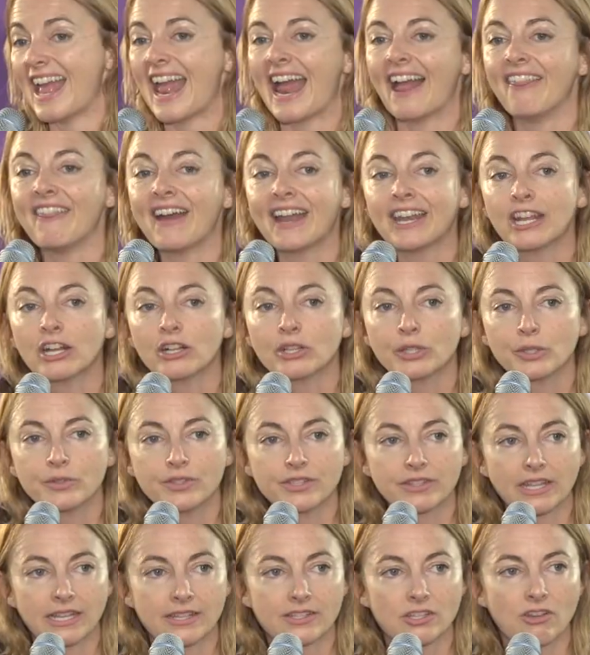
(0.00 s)
And that includes
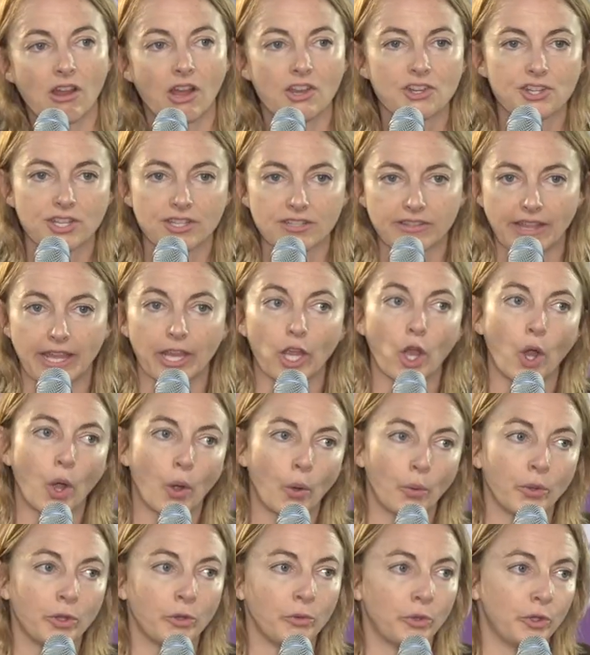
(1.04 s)
things not just like,
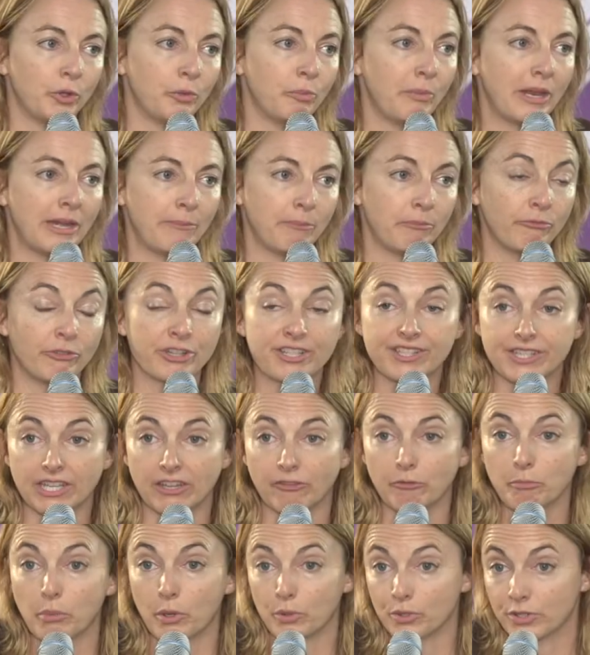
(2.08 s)
oh, you, you may
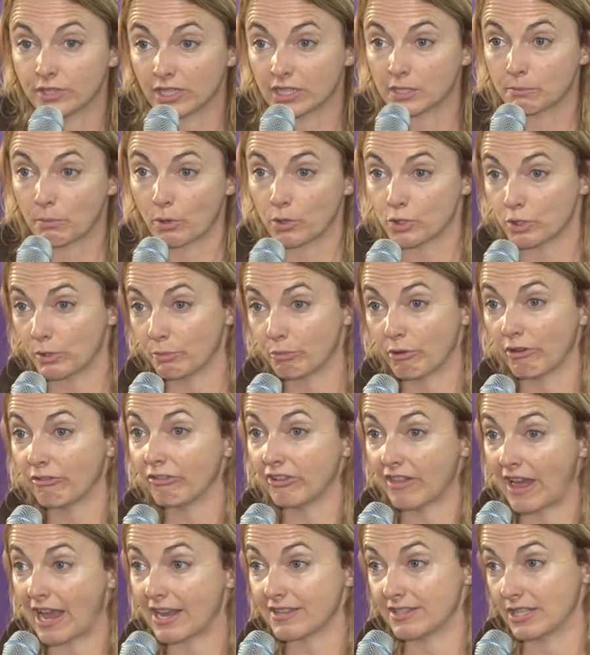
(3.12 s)
receive post exposure
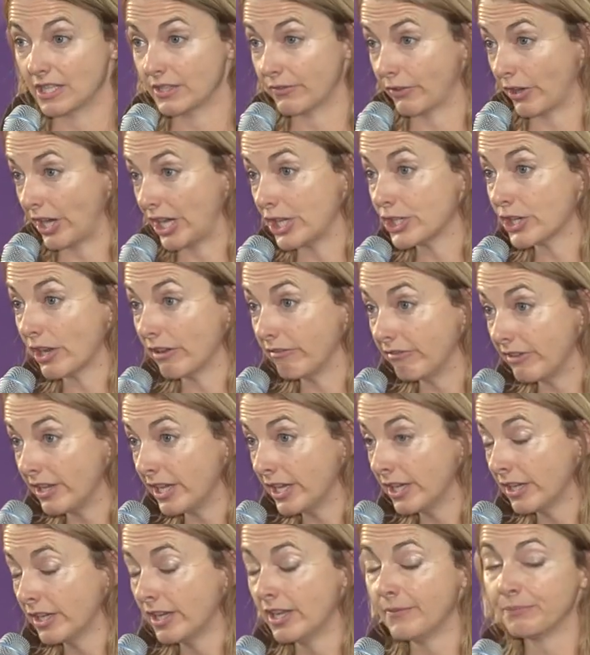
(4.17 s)
prophylaxis for
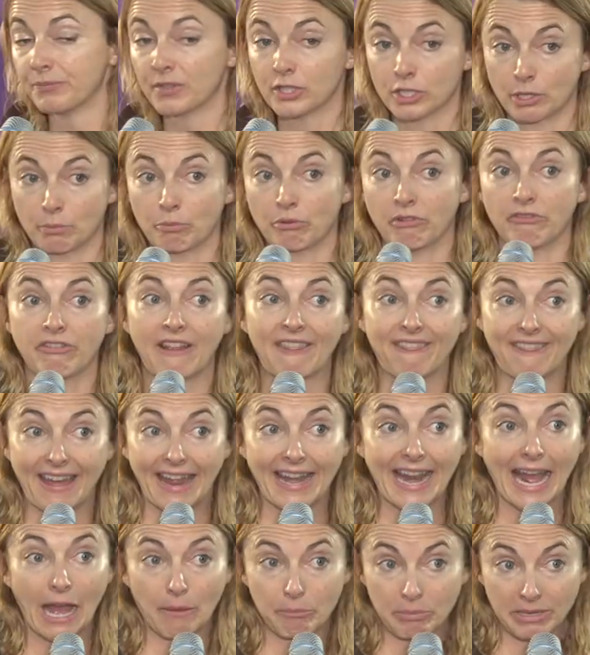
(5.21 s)
HIV to prevent
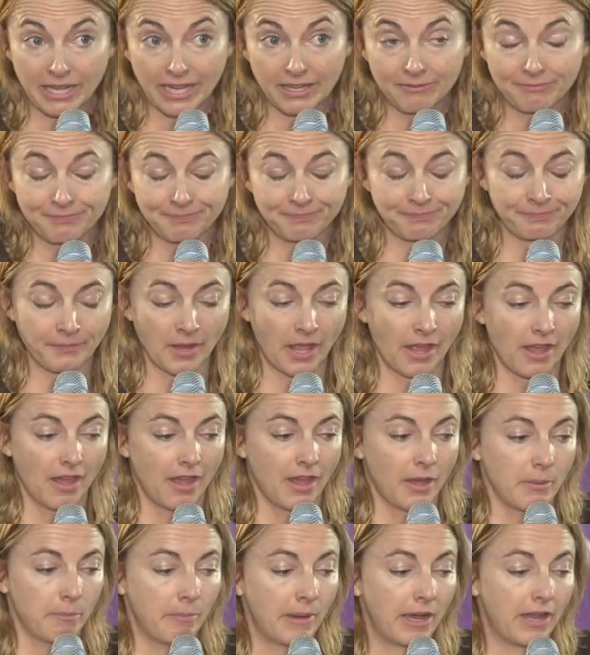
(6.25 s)
that happening
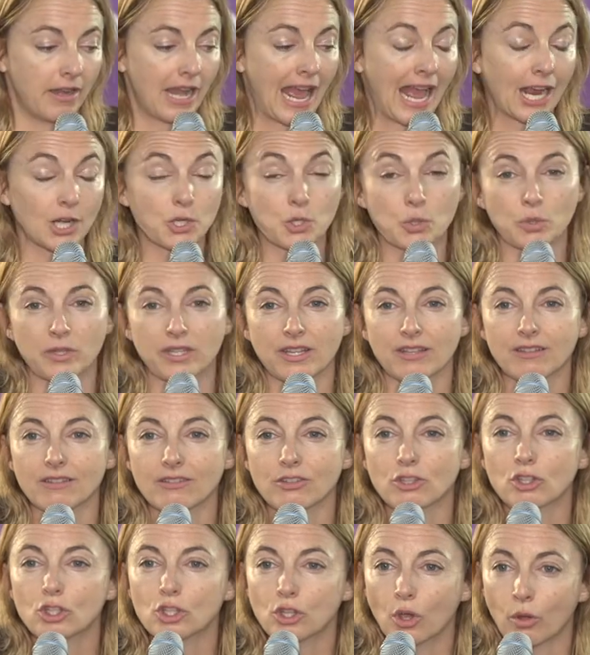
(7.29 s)
but actually
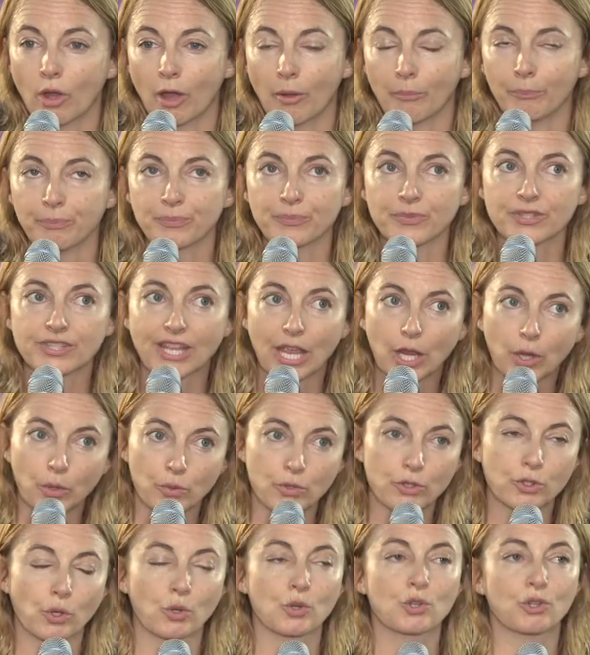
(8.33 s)
so, um,
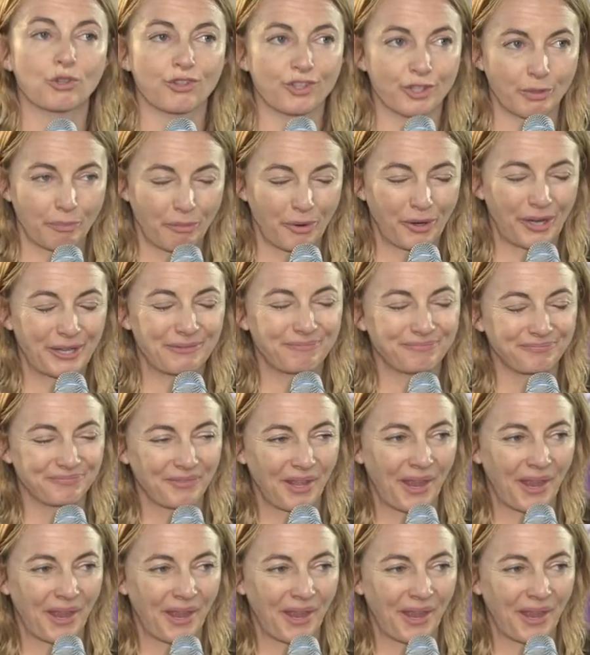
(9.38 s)
psychosocial support.